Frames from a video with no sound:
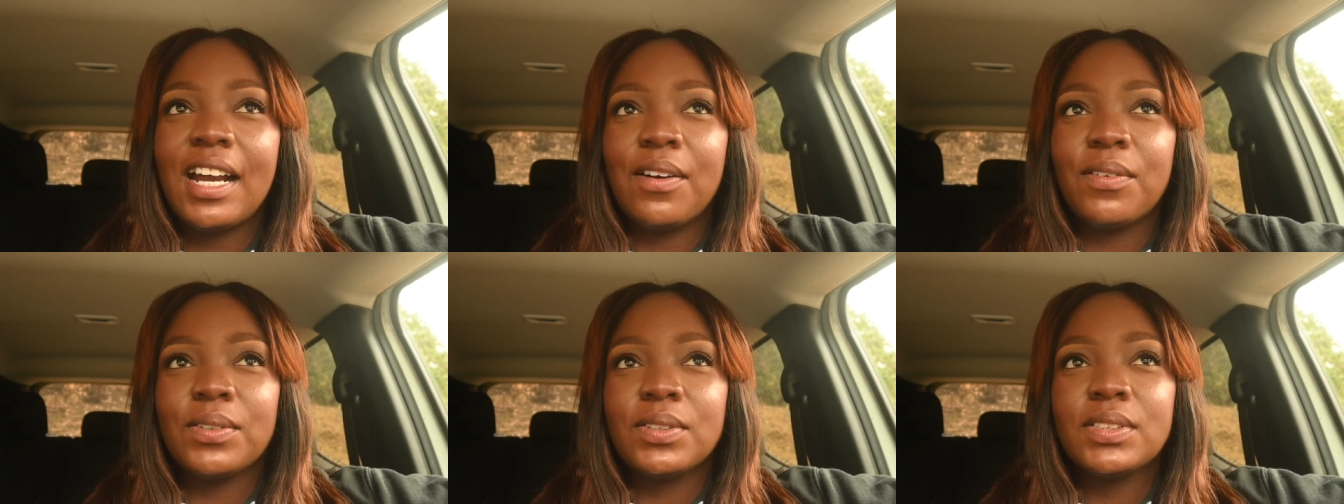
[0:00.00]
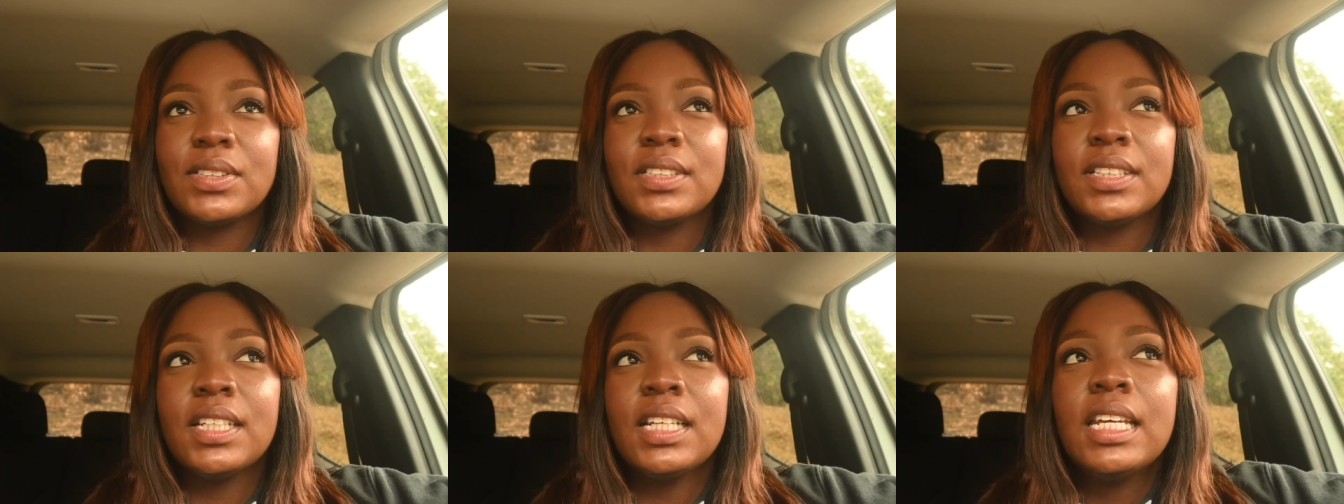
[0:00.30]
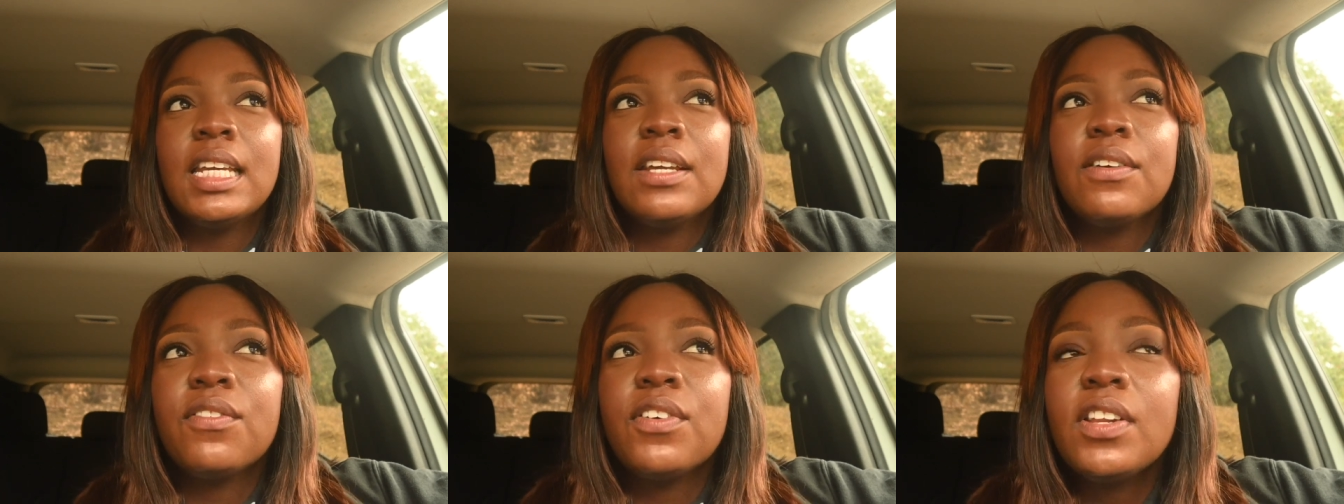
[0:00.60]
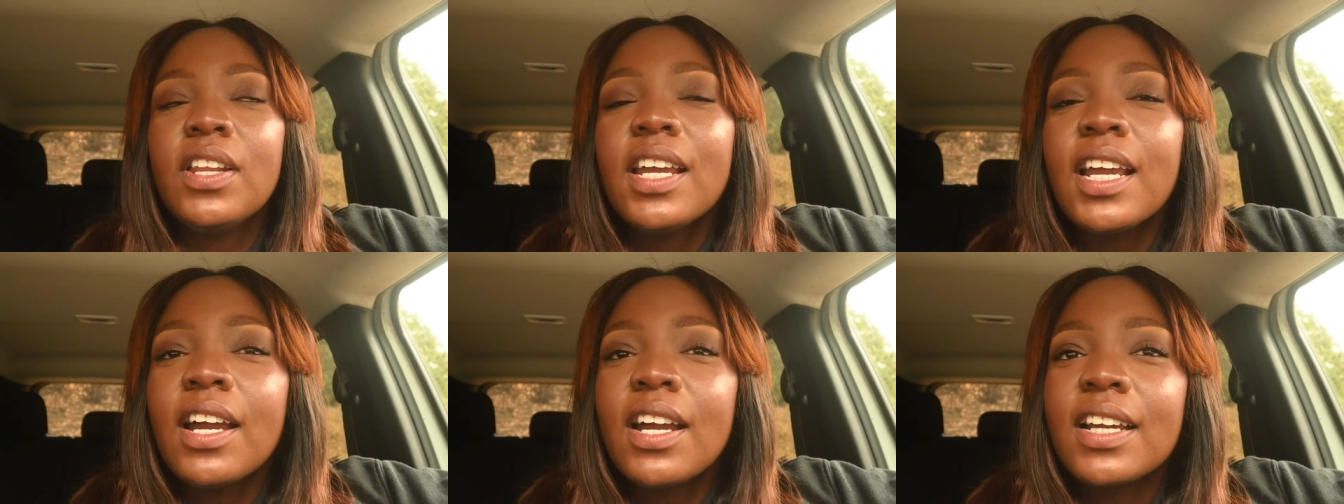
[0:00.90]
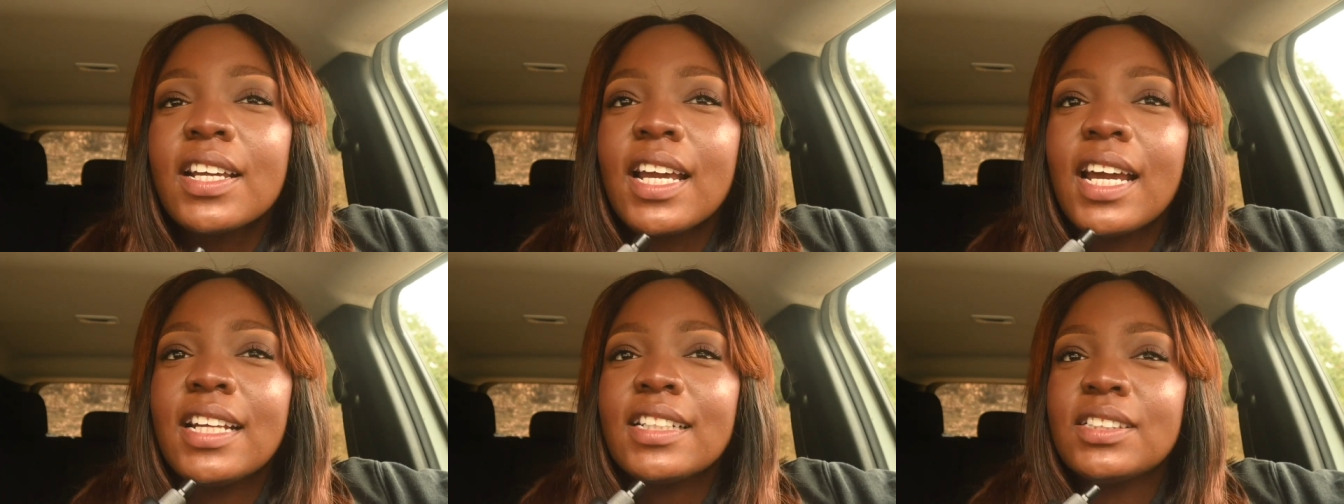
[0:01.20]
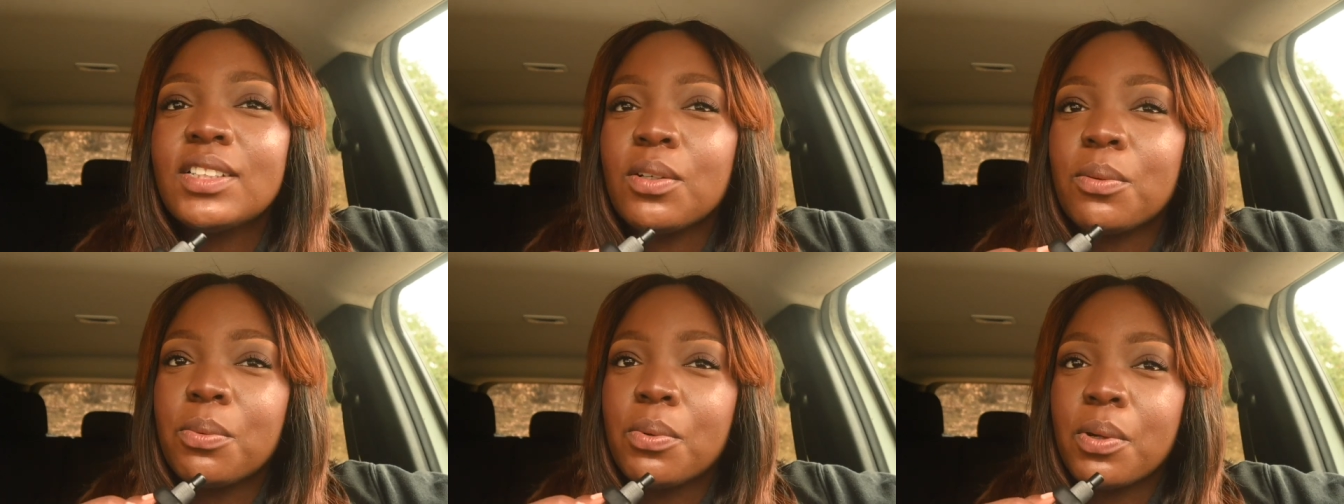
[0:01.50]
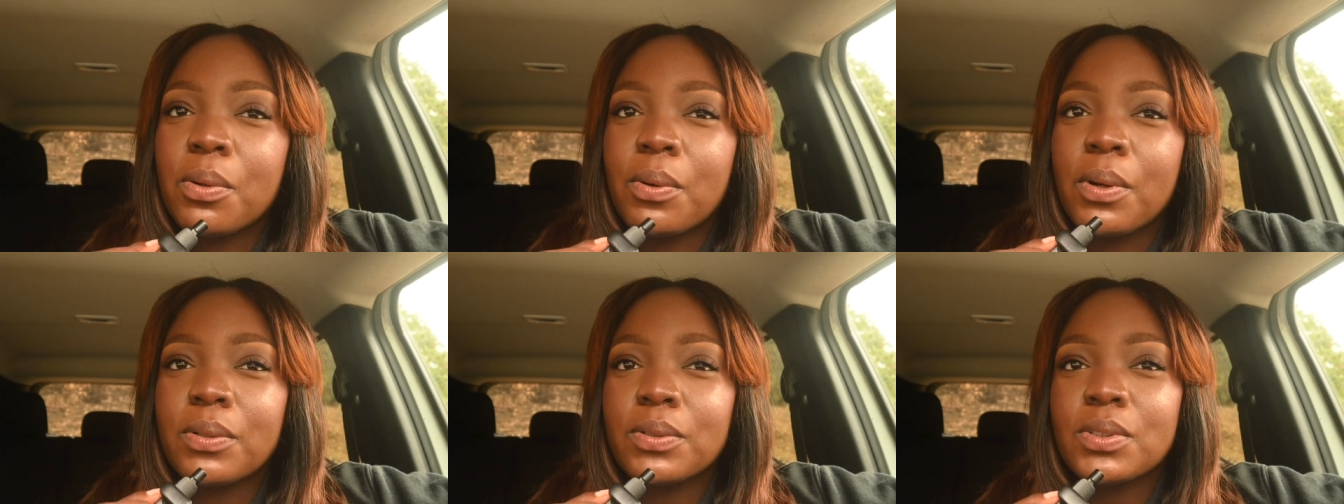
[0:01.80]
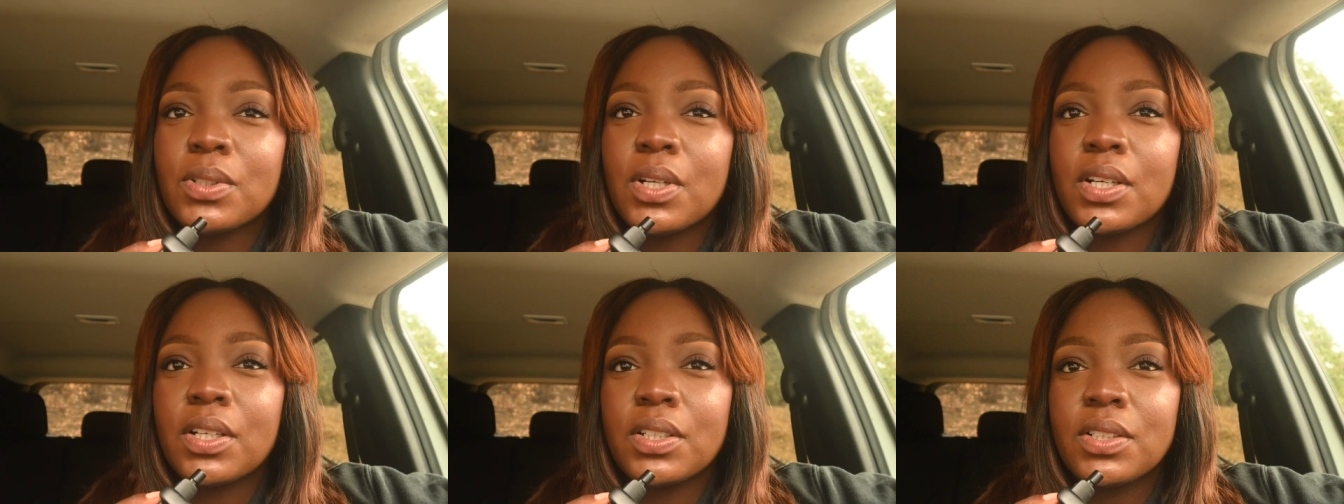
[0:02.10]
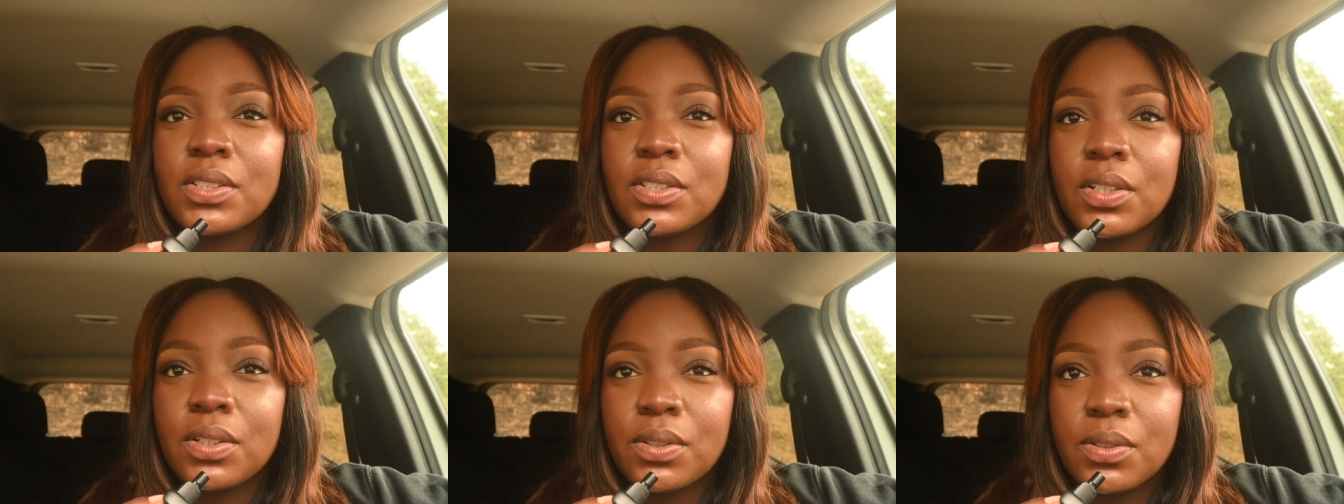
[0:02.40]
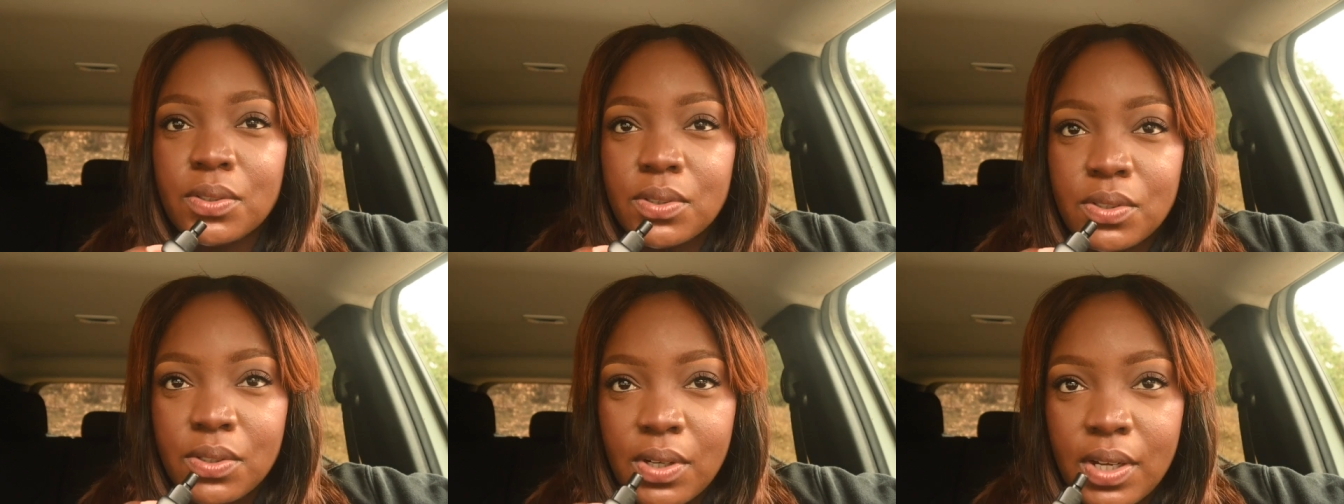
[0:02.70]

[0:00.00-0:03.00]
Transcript: I was felt like I got to a point where I was talking in circles,